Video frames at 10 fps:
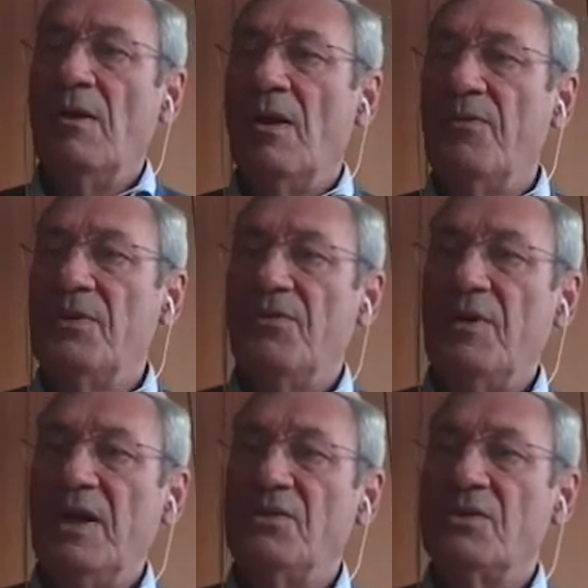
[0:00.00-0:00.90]
of the
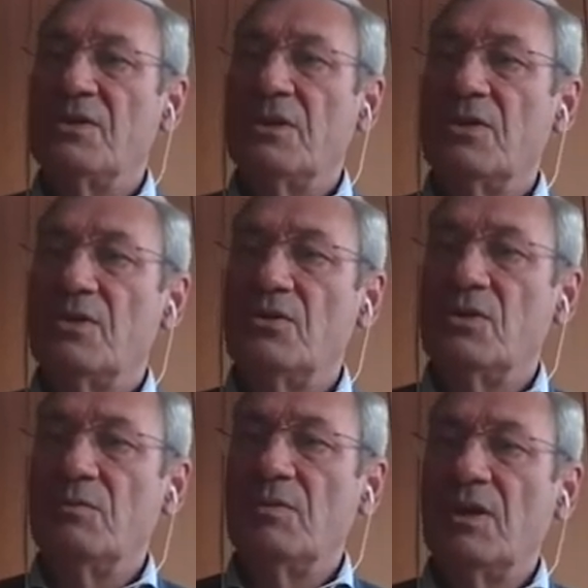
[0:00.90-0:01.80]
fractures are
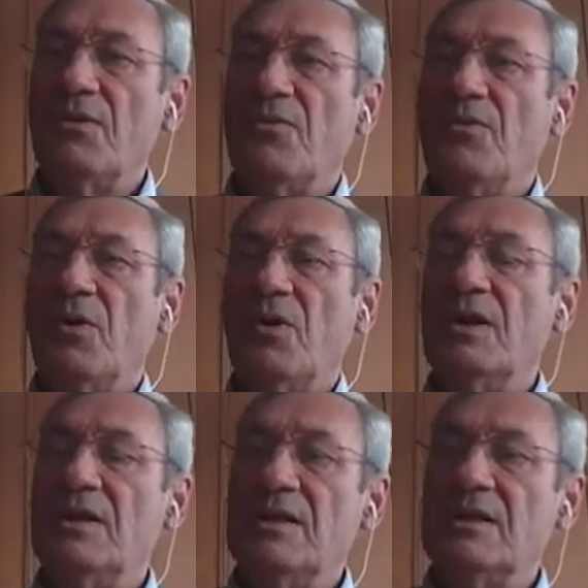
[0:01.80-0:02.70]
suitable for
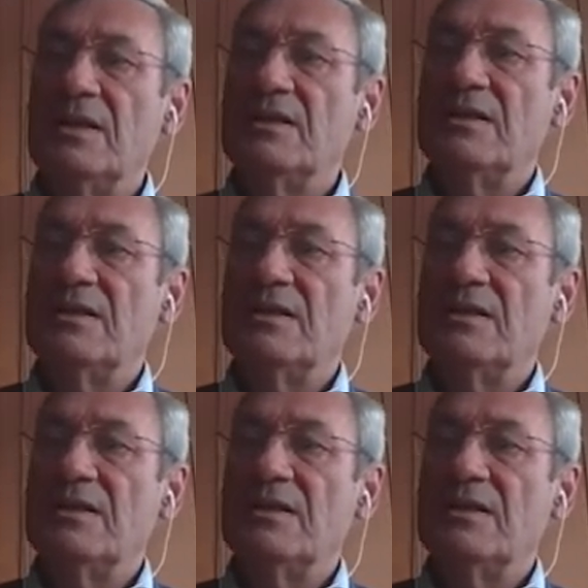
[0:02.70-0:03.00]
this